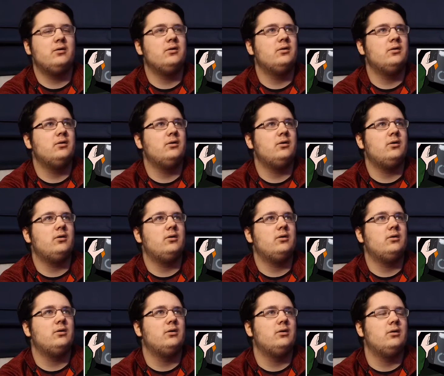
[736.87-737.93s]

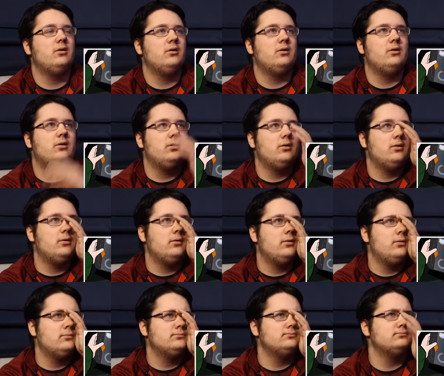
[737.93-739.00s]

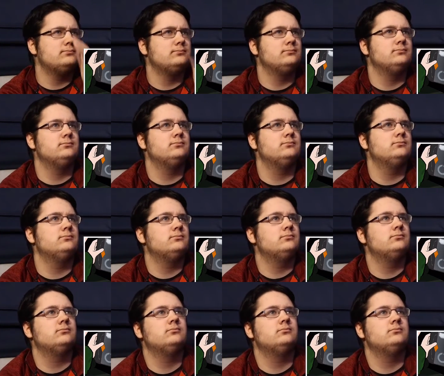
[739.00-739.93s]
(silence)